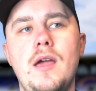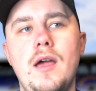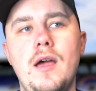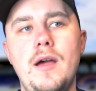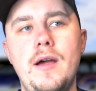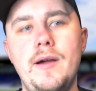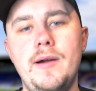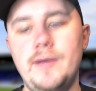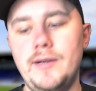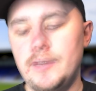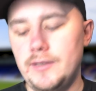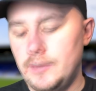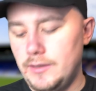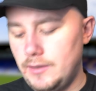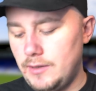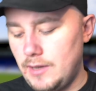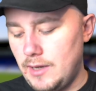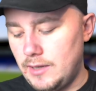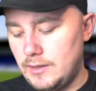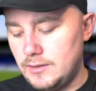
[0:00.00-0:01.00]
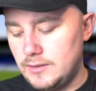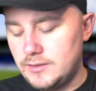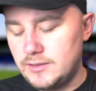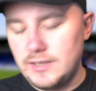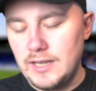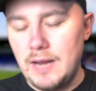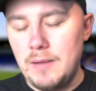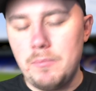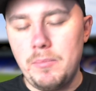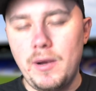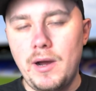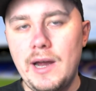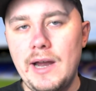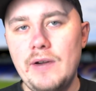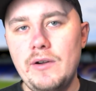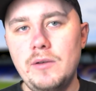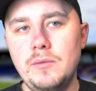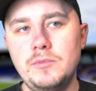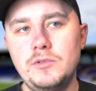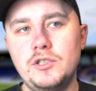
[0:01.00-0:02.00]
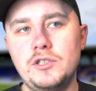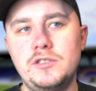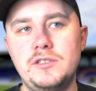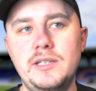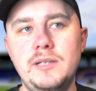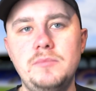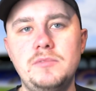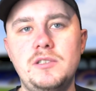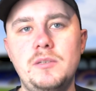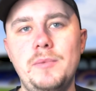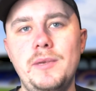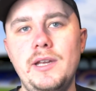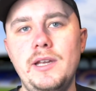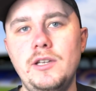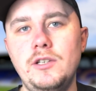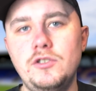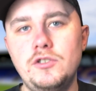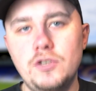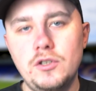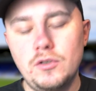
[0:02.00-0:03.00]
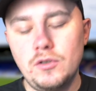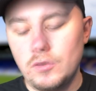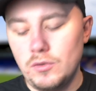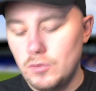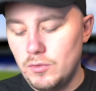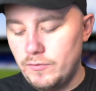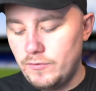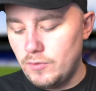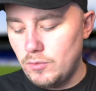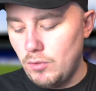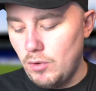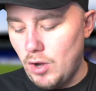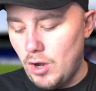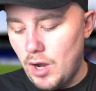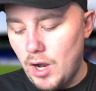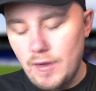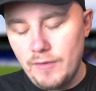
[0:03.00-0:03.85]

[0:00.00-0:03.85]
Uh, and Sam Byram just seems to be injured an awful lot.